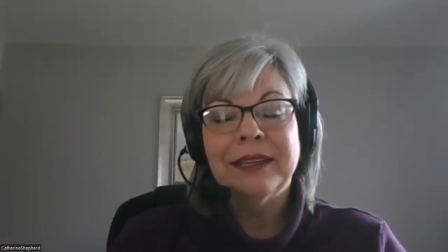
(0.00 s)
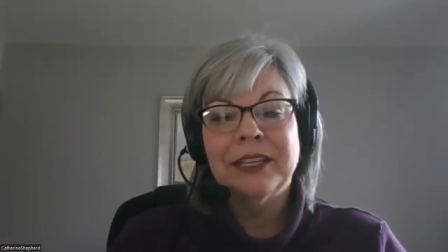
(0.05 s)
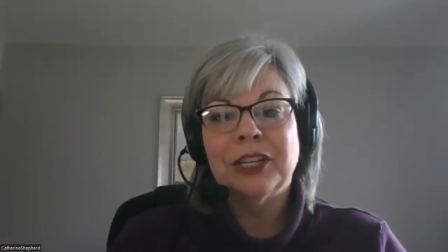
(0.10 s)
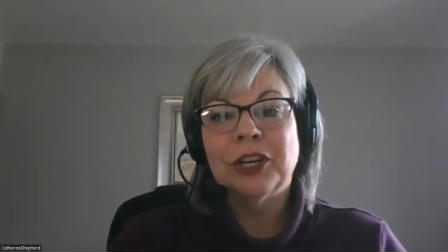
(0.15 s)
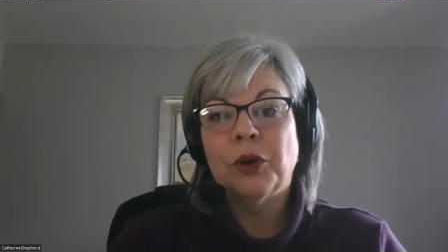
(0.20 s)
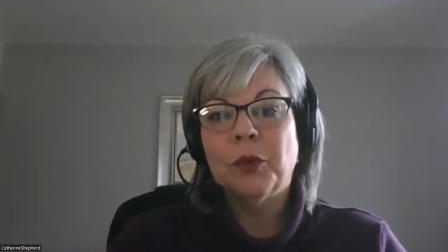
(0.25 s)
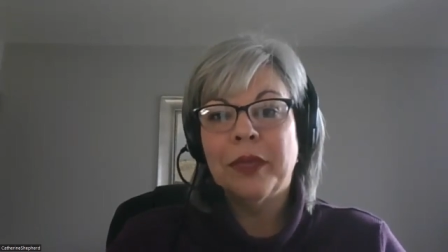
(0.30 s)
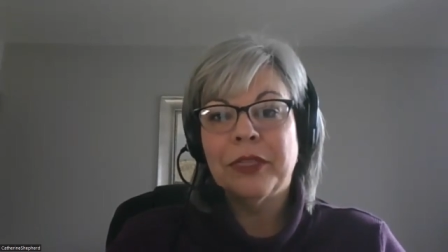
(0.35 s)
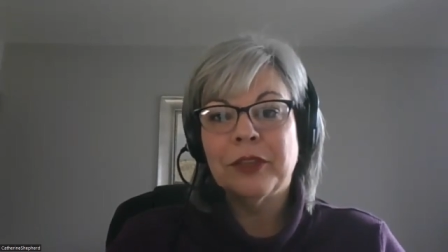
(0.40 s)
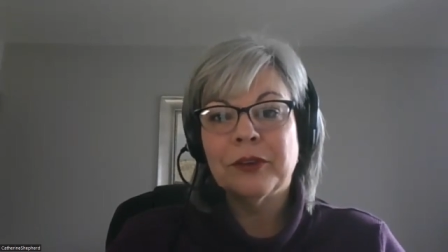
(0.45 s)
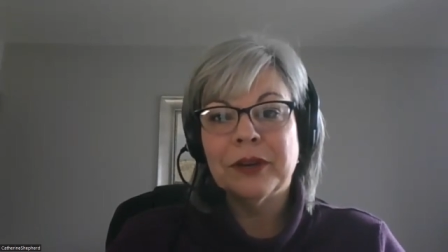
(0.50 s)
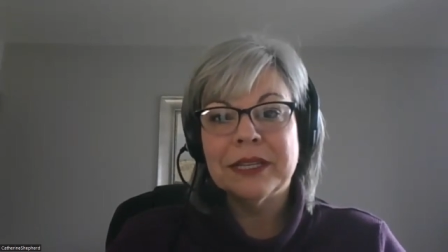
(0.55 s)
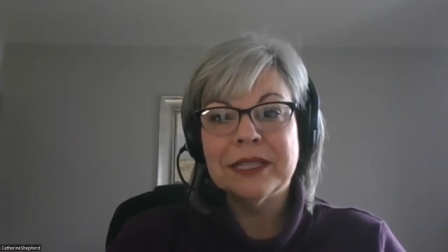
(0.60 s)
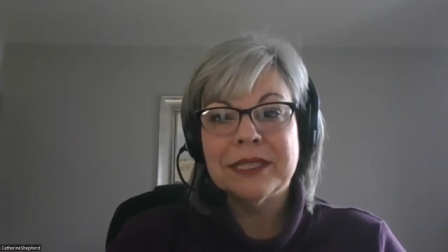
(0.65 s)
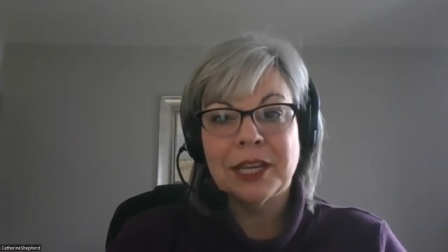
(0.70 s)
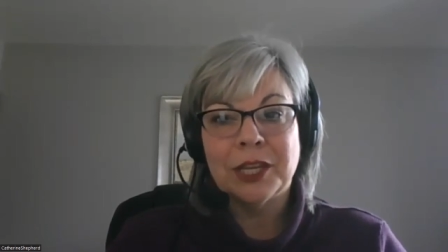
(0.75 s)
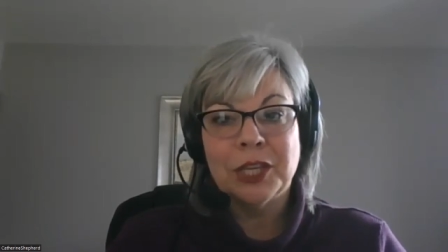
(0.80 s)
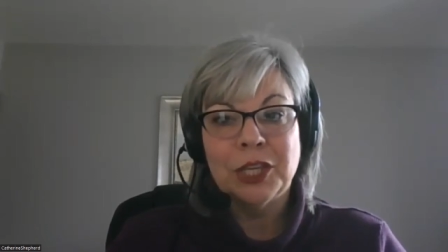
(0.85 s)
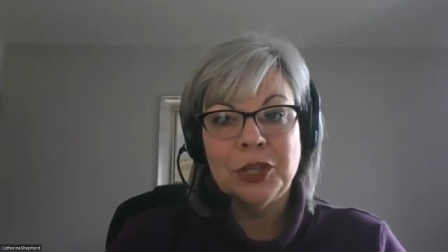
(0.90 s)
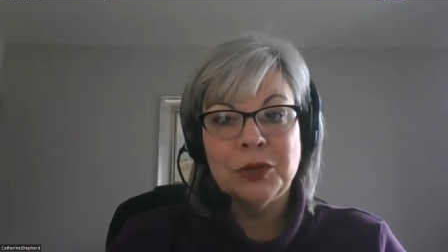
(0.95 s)
you know, whether
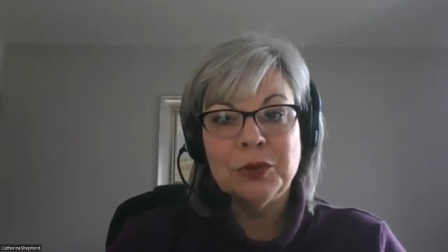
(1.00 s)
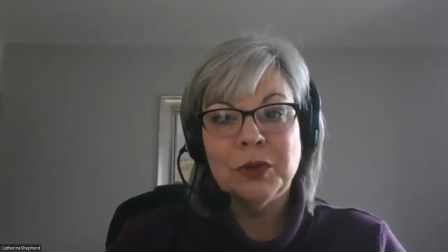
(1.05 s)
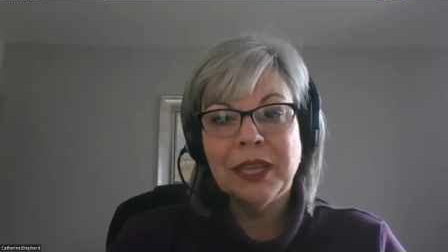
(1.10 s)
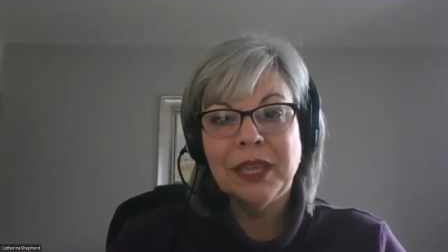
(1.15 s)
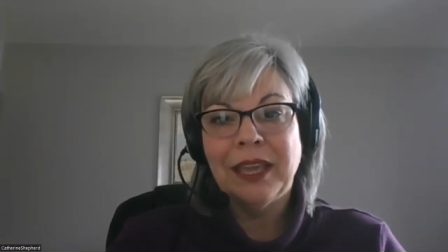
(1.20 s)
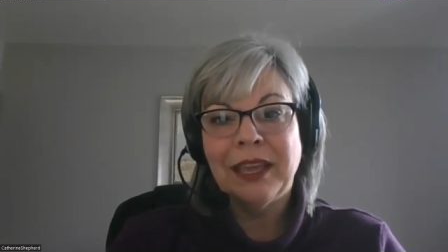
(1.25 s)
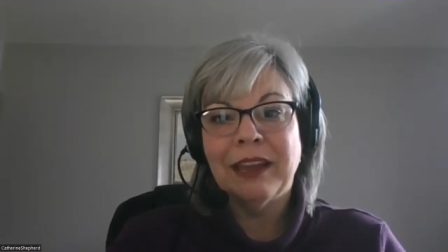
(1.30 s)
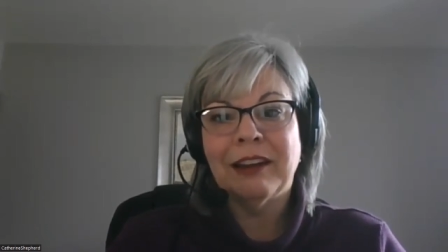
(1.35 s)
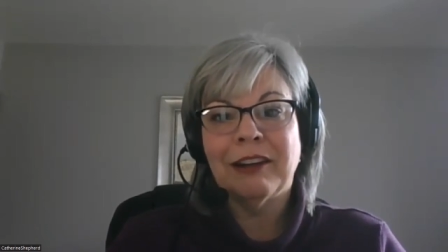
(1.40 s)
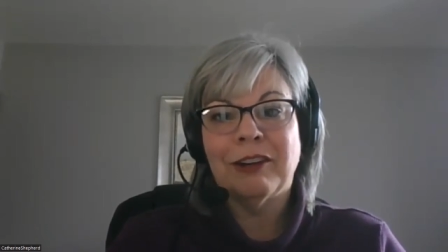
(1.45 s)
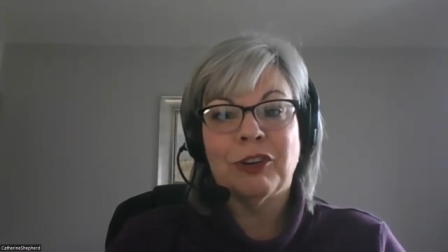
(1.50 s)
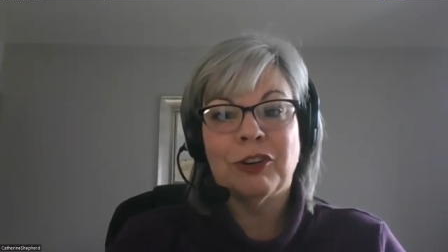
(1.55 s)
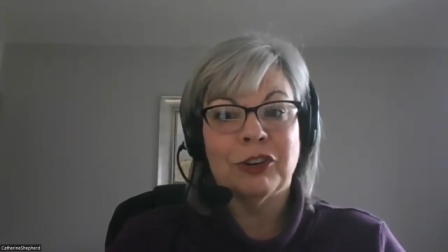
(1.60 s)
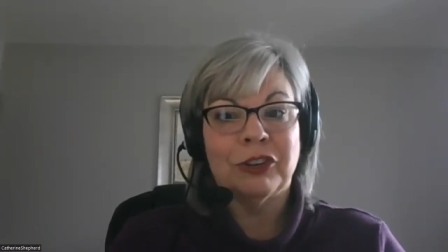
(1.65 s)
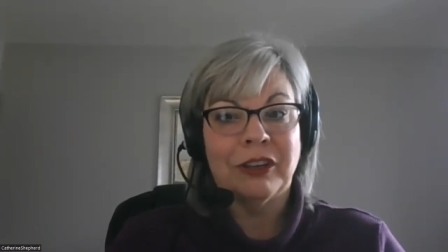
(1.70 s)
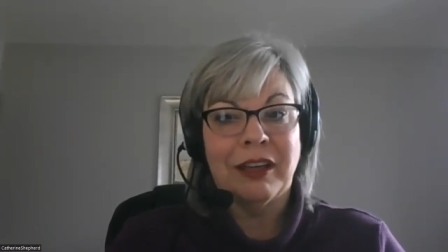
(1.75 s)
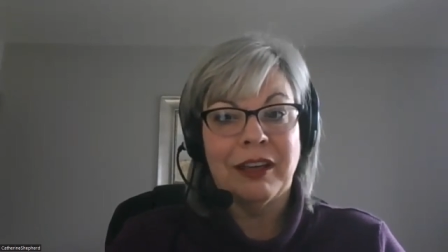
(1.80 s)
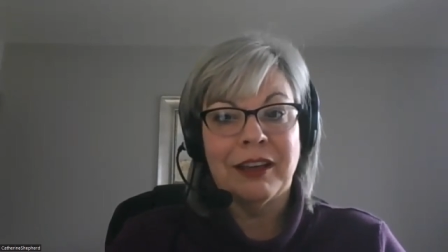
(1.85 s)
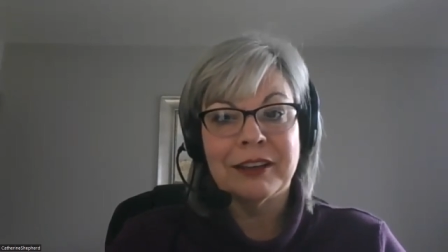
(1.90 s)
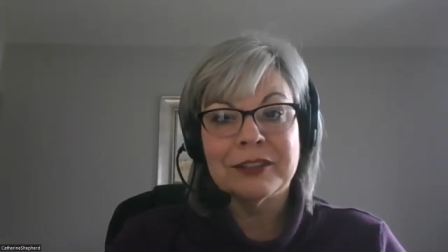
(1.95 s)
it's acute care or
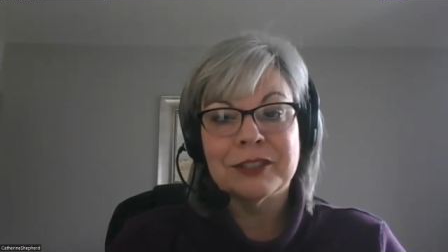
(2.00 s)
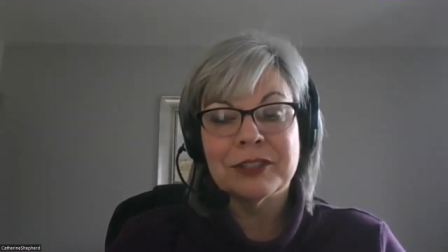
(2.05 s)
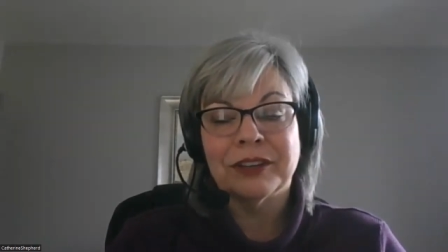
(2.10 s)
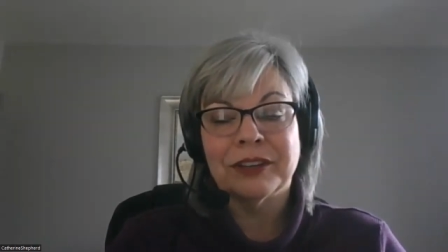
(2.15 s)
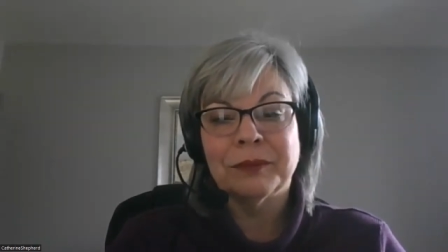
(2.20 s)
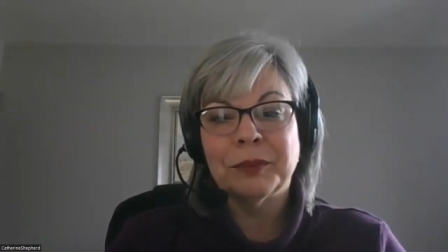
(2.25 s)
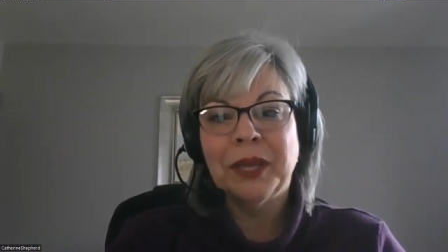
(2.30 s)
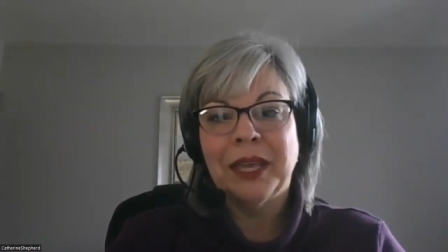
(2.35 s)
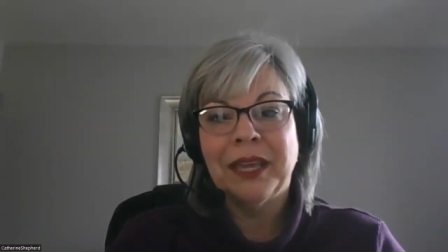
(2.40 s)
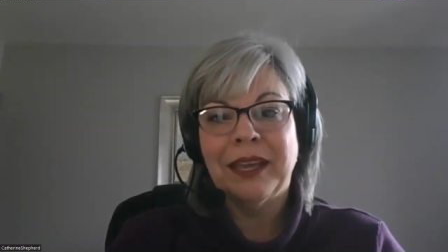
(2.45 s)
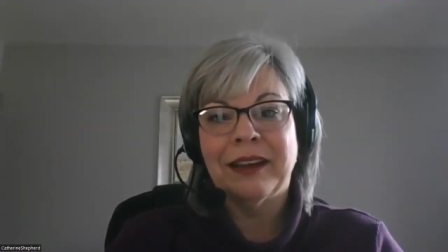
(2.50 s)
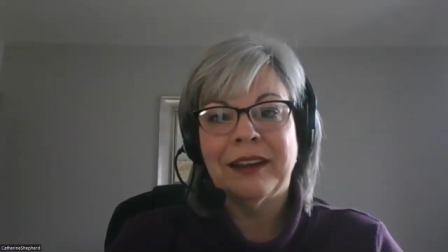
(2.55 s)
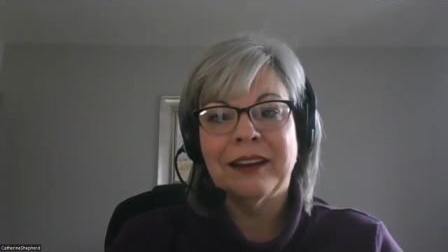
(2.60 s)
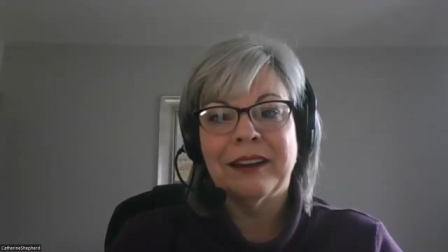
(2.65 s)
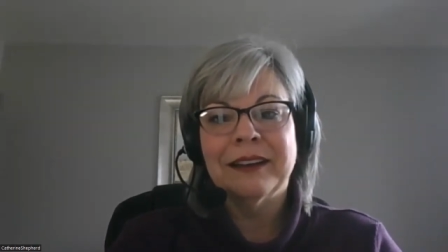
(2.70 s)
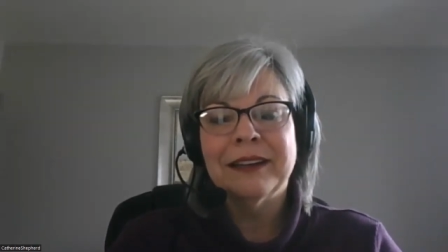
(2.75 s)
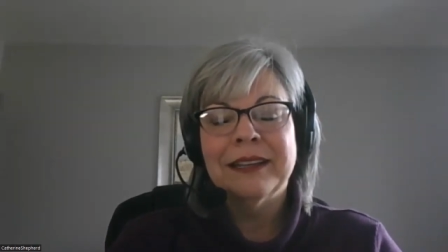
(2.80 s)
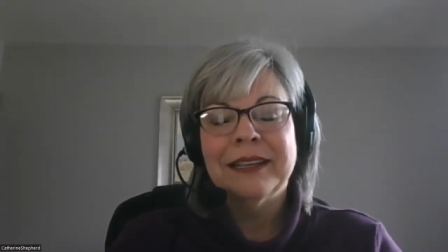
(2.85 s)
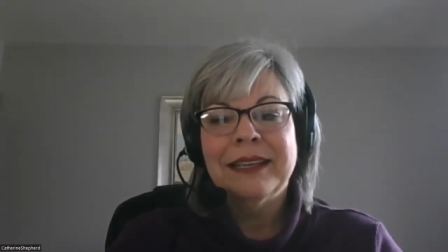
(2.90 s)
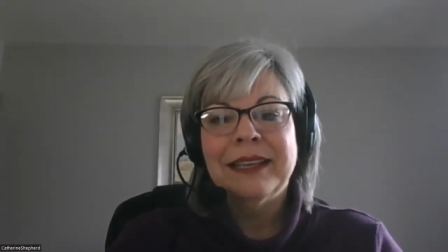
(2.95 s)
long term care.